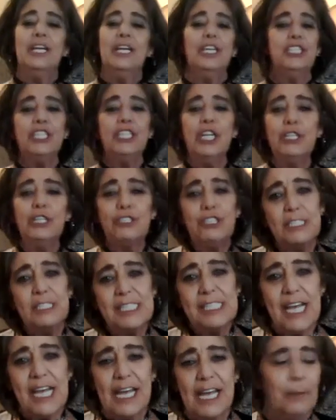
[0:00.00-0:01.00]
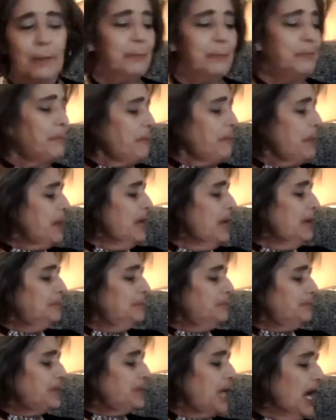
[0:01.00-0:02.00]
You should see them.
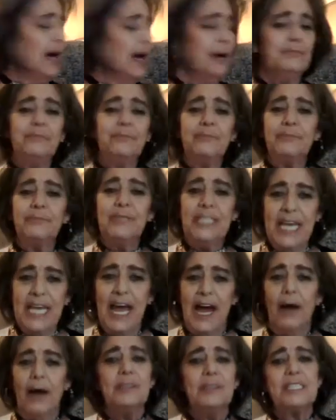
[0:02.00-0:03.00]
Yeah,